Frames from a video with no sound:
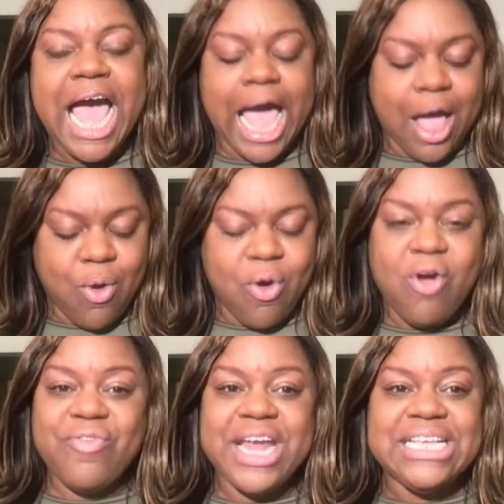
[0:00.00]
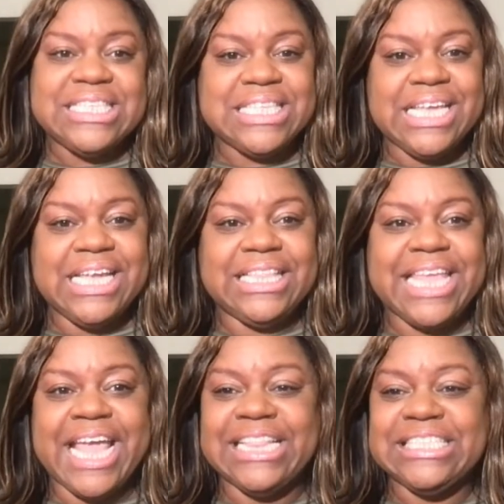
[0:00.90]
I already see
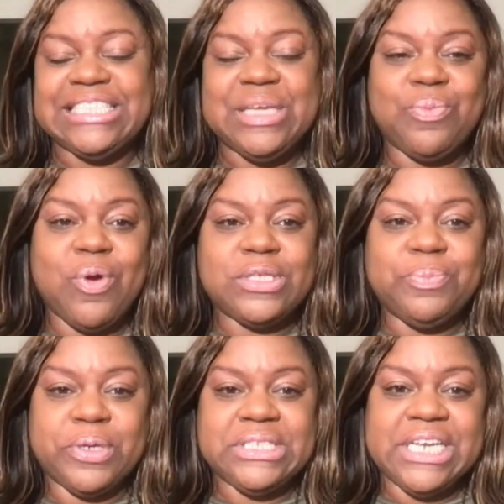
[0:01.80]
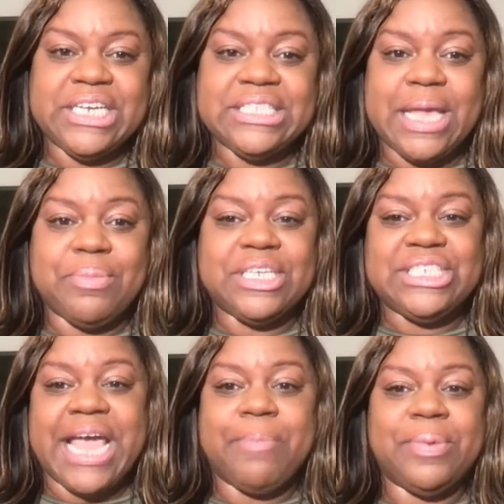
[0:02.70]
that the C-Ball Sports and Entertainment
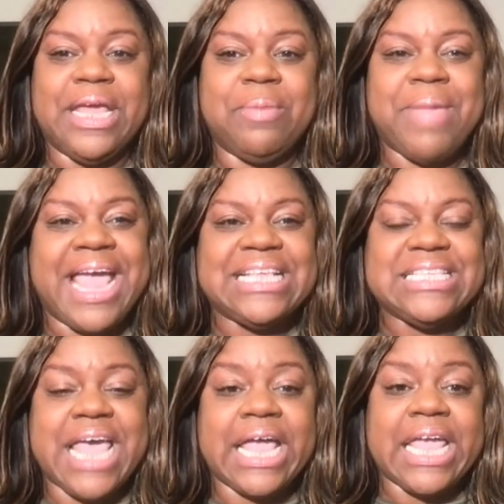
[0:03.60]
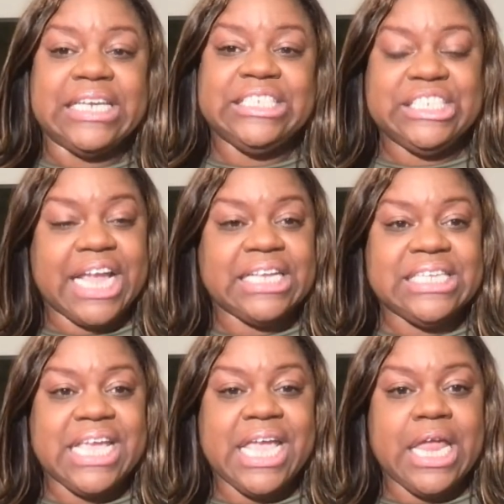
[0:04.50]
Chaplain, Mazdak, has
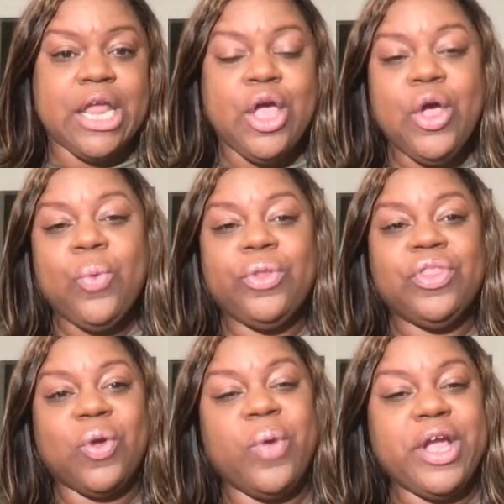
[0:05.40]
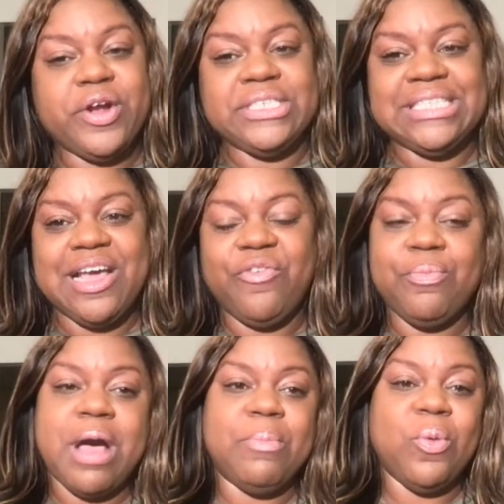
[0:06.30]
checked in with the queen herself,
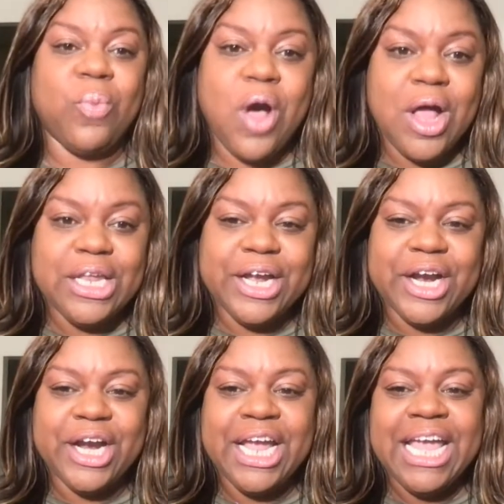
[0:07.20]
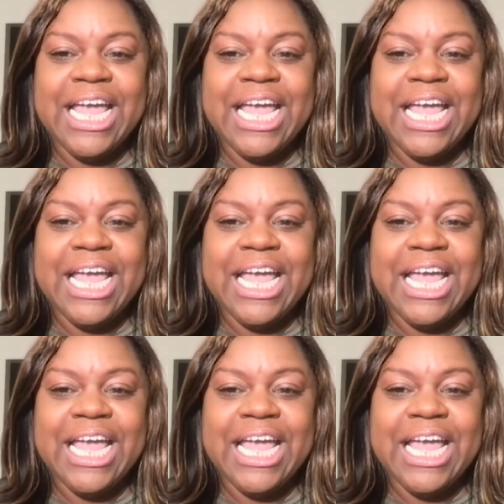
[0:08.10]
Mama Waller.